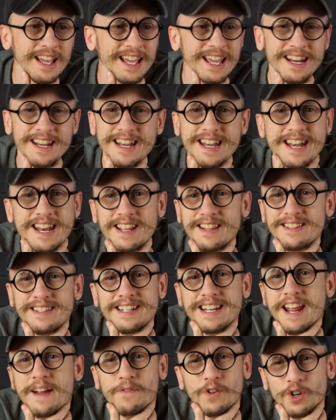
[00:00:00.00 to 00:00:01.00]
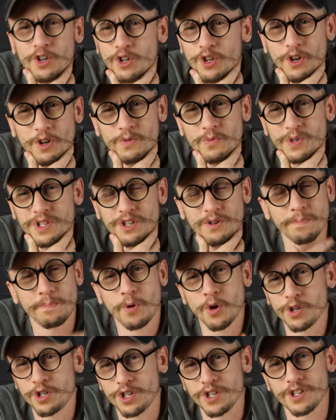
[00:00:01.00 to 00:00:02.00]
it, it's never good when you're
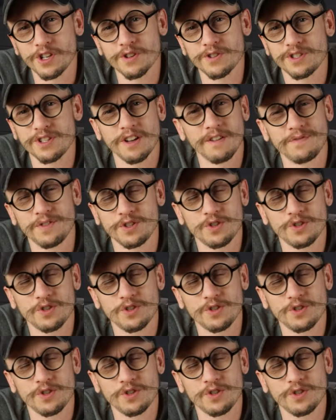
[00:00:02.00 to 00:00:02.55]
pushing yourself